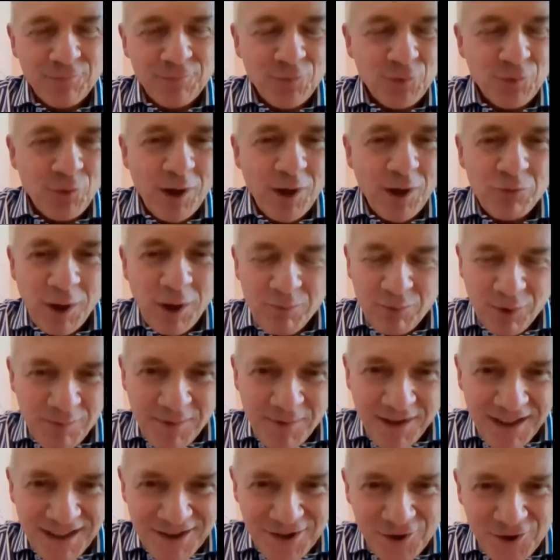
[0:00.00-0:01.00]
when we
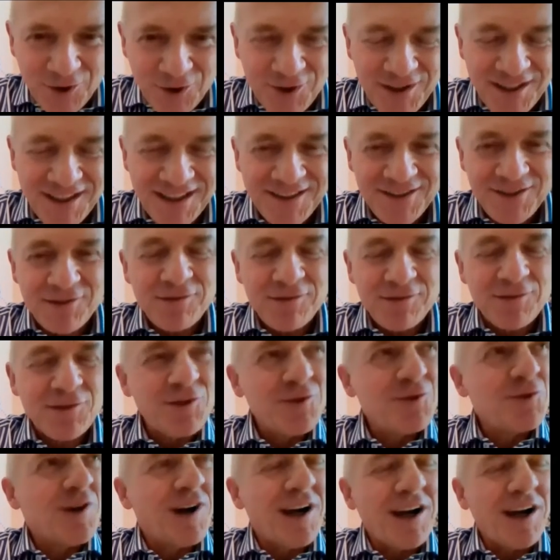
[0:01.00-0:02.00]
prepared, you know, the
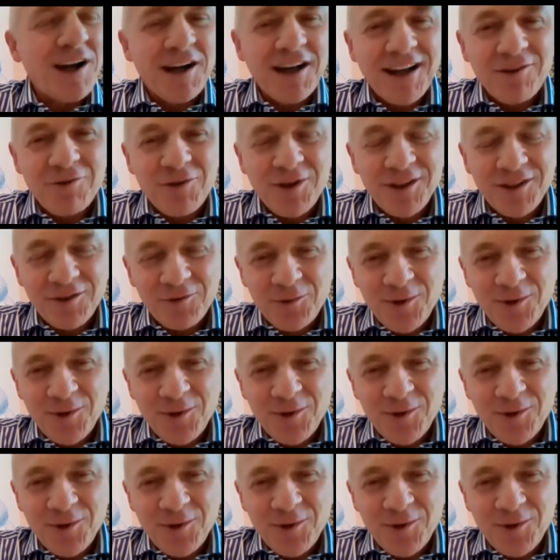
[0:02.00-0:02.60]
interview, I was